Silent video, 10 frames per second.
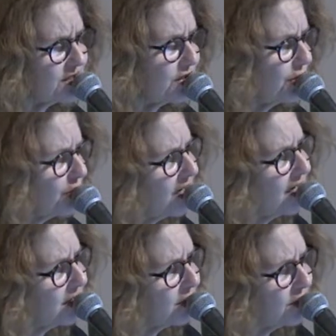and you
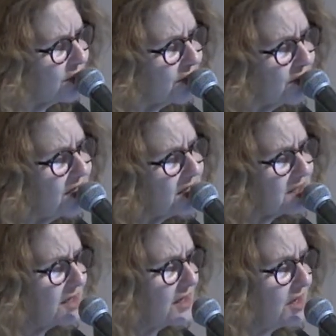can't earn it.
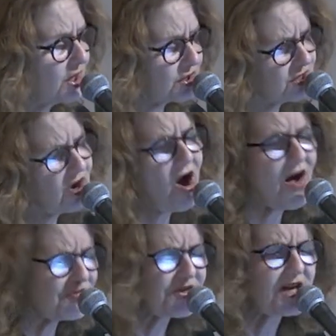
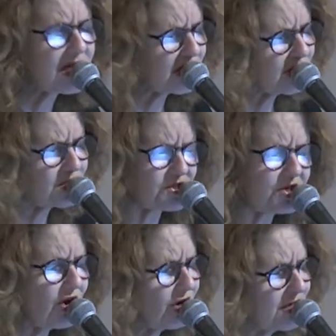Don't think that
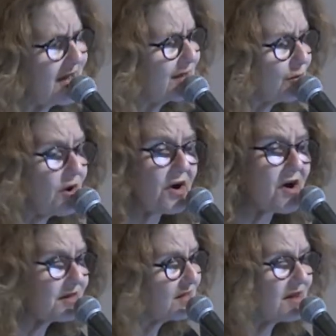you're not
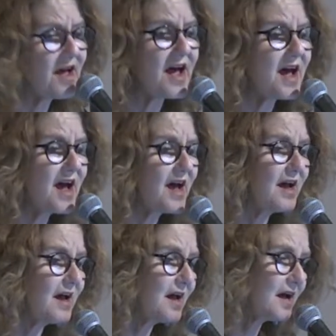worth
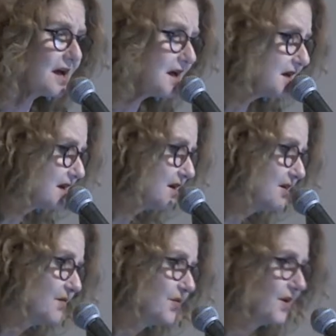it,
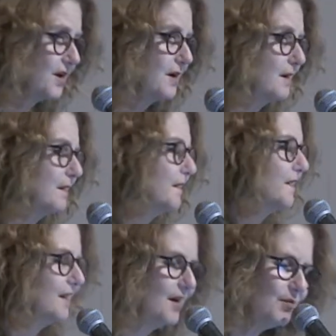
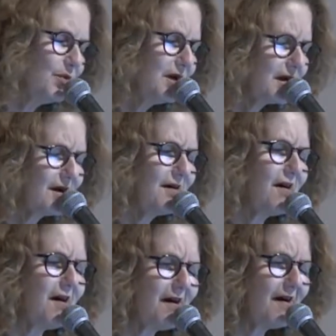
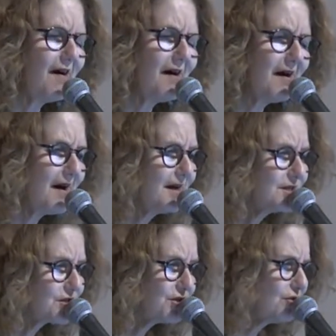
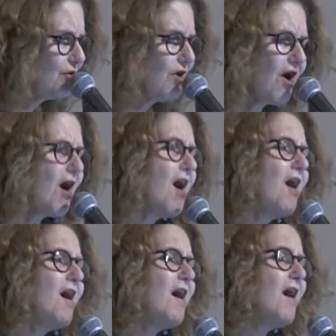because you
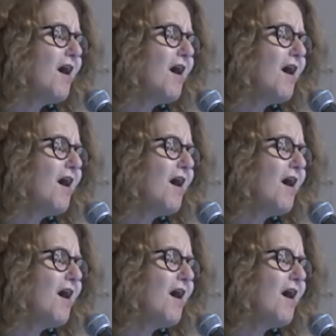are.